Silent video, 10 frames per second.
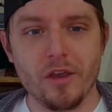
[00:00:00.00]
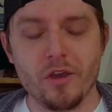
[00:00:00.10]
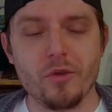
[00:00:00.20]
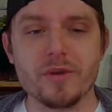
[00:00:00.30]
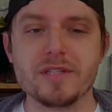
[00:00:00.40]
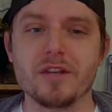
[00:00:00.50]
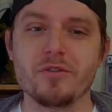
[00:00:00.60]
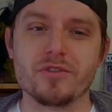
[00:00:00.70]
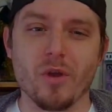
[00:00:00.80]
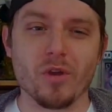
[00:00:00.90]
Who is it
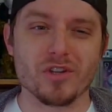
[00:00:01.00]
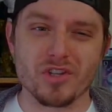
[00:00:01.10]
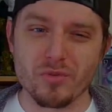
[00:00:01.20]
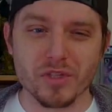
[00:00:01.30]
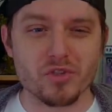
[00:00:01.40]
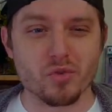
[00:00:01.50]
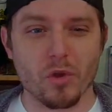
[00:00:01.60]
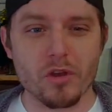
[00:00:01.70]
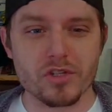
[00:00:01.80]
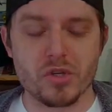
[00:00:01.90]
whose art just really
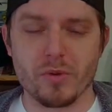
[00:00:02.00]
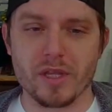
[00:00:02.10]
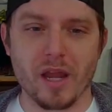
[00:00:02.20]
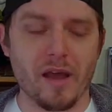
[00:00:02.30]
draws you in?